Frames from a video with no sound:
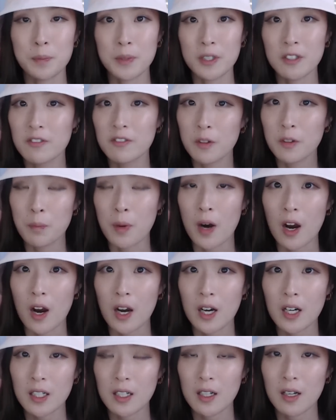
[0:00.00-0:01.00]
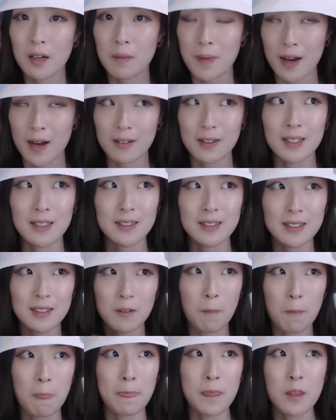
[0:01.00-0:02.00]
beautiful part about this
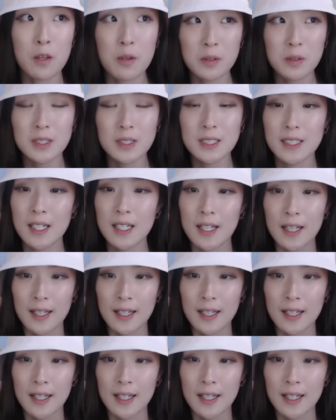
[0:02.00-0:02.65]
news